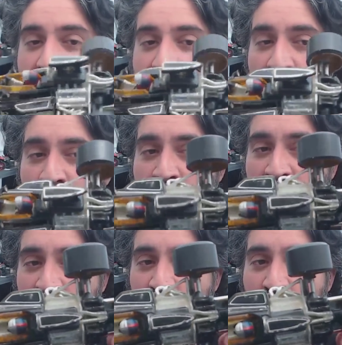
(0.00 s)

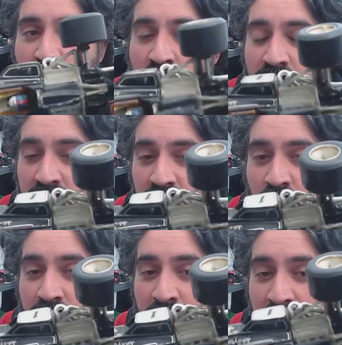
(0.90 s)
make sure that
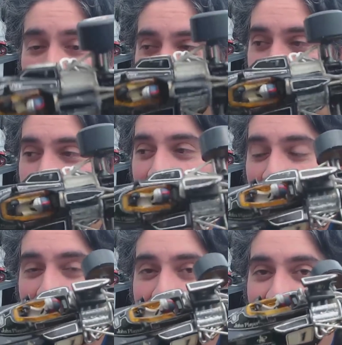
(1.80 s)
you're comparing
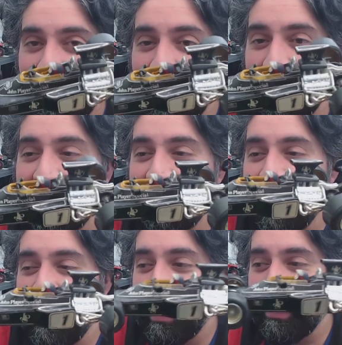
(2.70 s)
like for like.
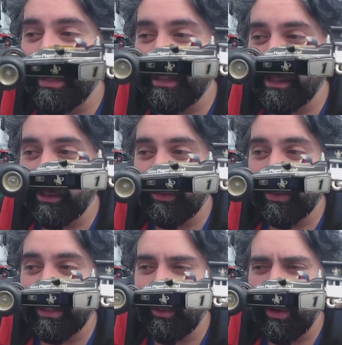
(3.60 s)
This is
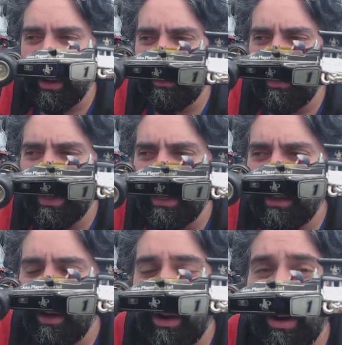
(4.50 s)
obviously quite a big
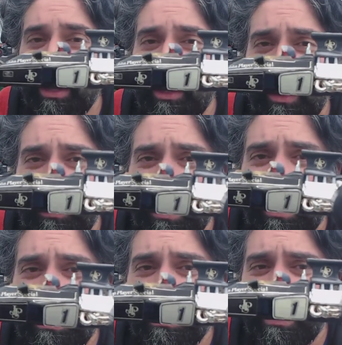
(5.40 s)
car. I don't know whether
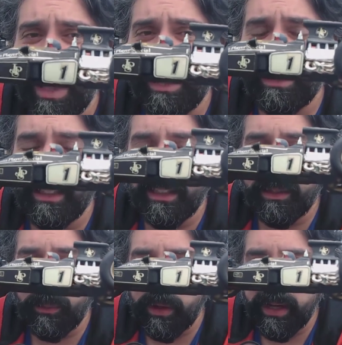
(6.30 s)
this is
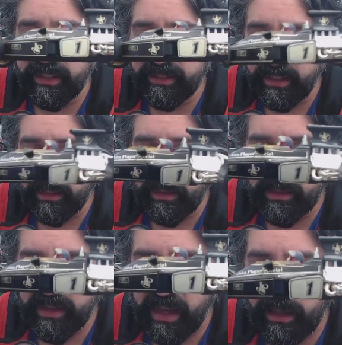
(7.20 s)
1/18th
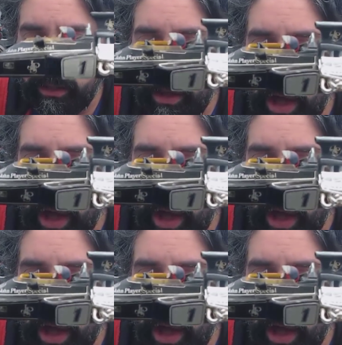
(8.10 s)
scale